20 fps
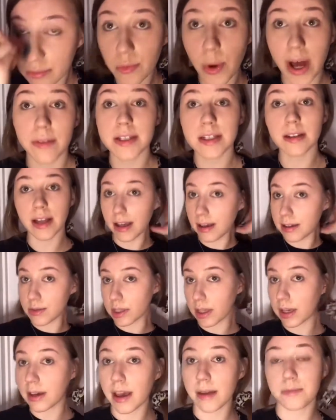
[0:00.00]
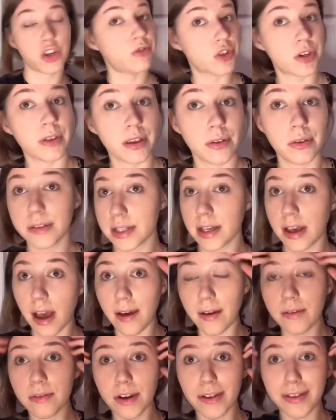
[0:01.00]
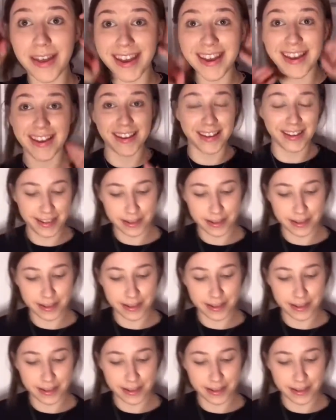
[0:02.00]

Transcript: Wow, this light is really a game changer. Like, you can see everything.